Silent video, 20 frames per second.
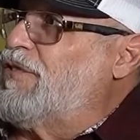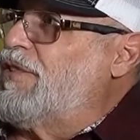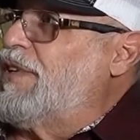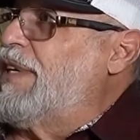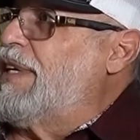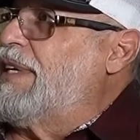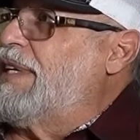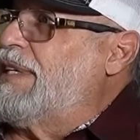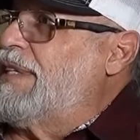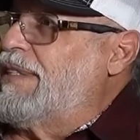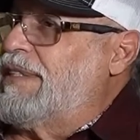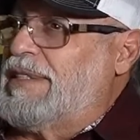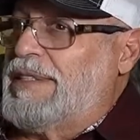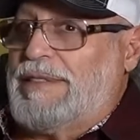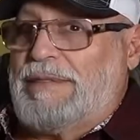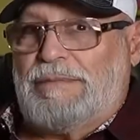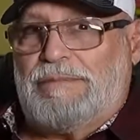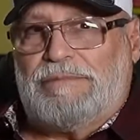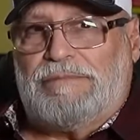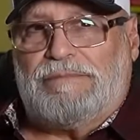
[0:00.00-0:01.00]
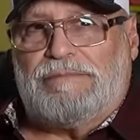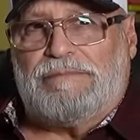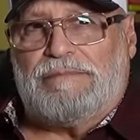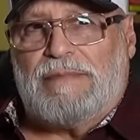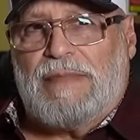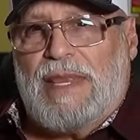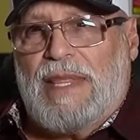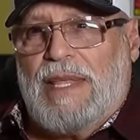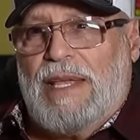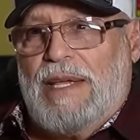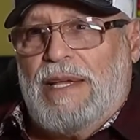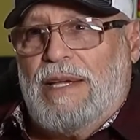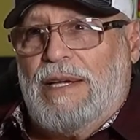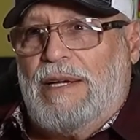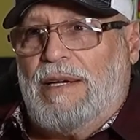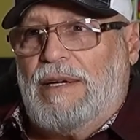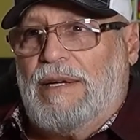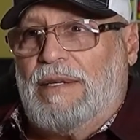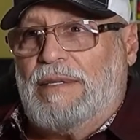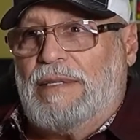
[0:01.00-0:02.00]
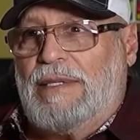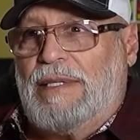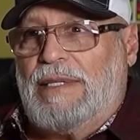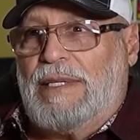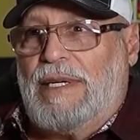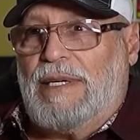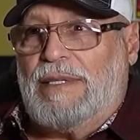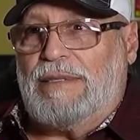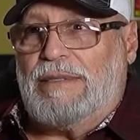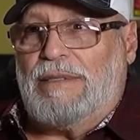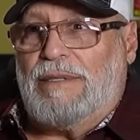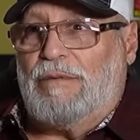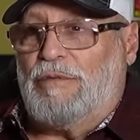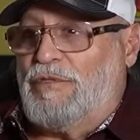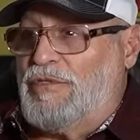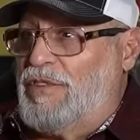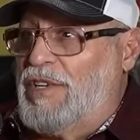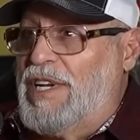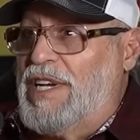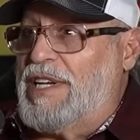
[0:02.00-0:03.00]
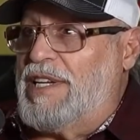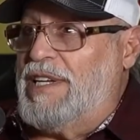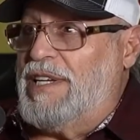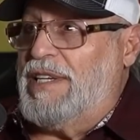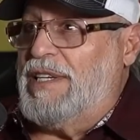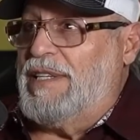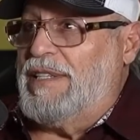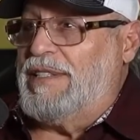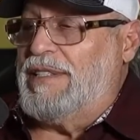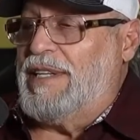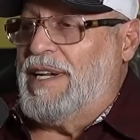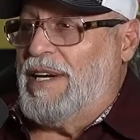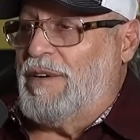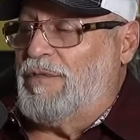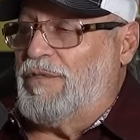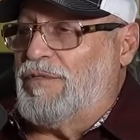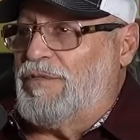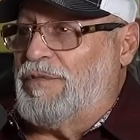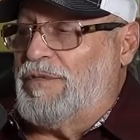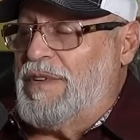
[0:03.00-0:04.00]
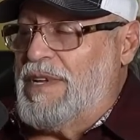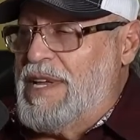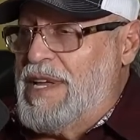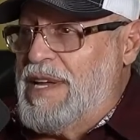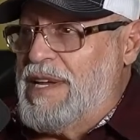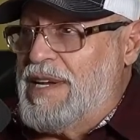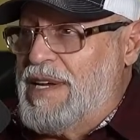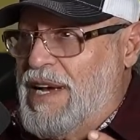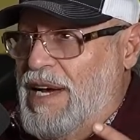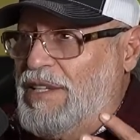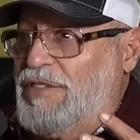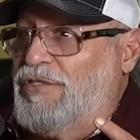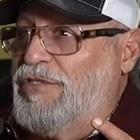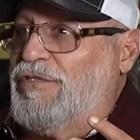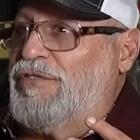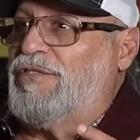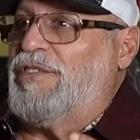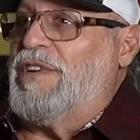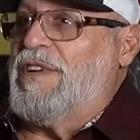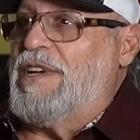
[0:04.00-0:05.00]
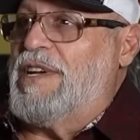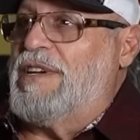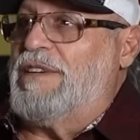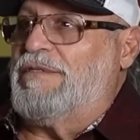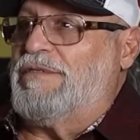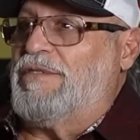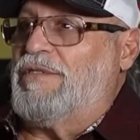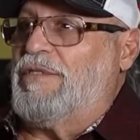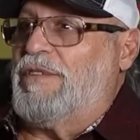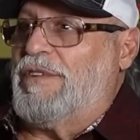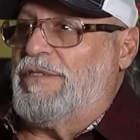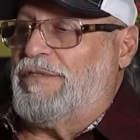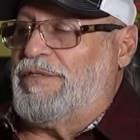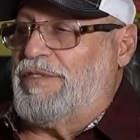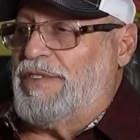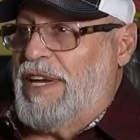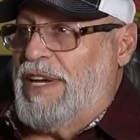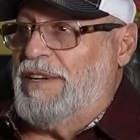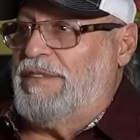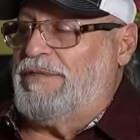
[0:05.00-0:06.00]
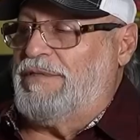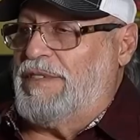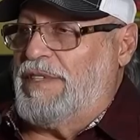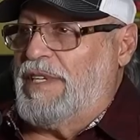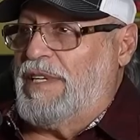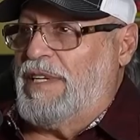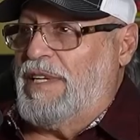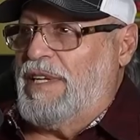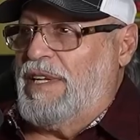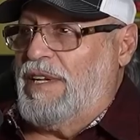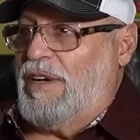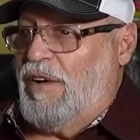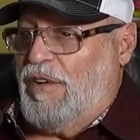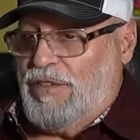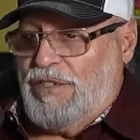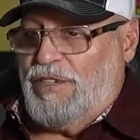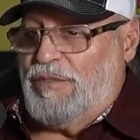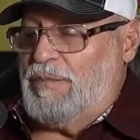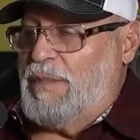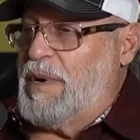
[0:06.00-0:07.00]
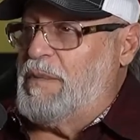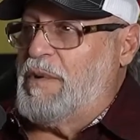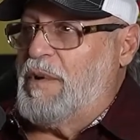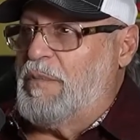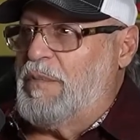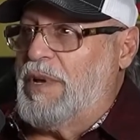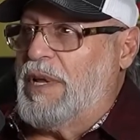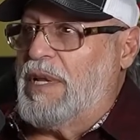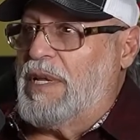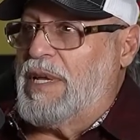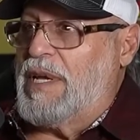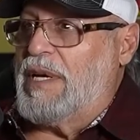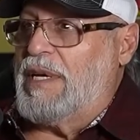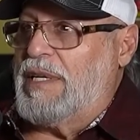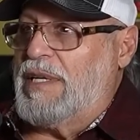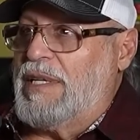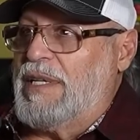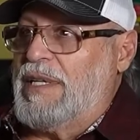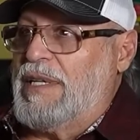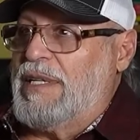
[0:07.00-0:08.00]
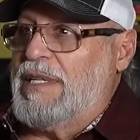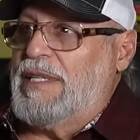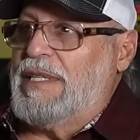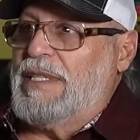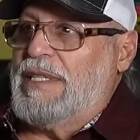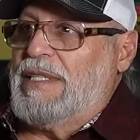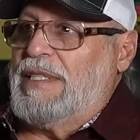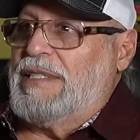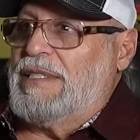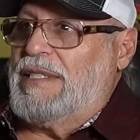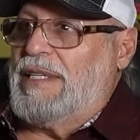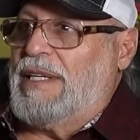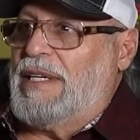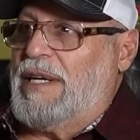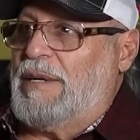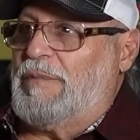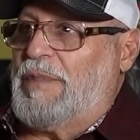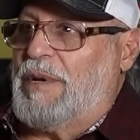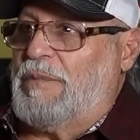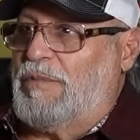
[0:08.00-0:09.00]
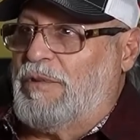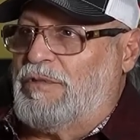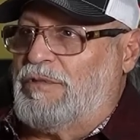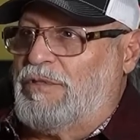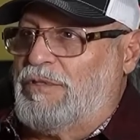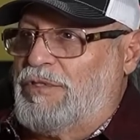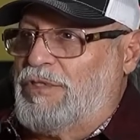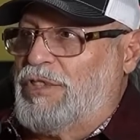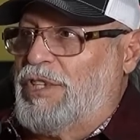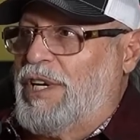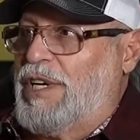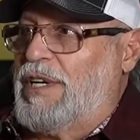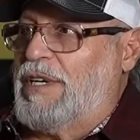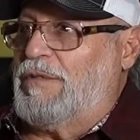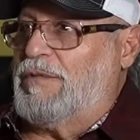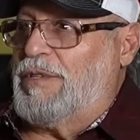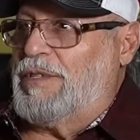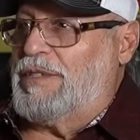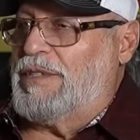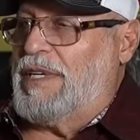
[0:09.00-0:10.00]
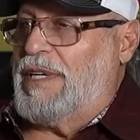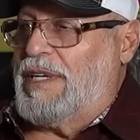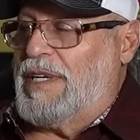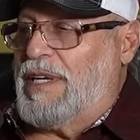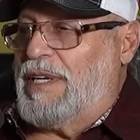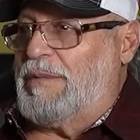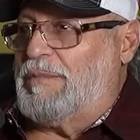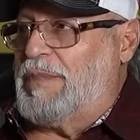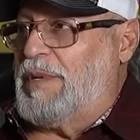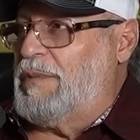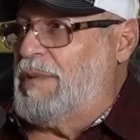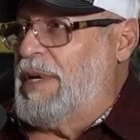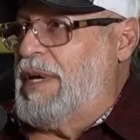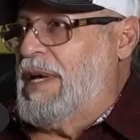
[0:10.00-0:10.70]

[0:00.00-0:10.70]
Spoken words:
and I was lucky that I was conscious enough to have saved all this memorabilia that I'm able to share with a lot of people.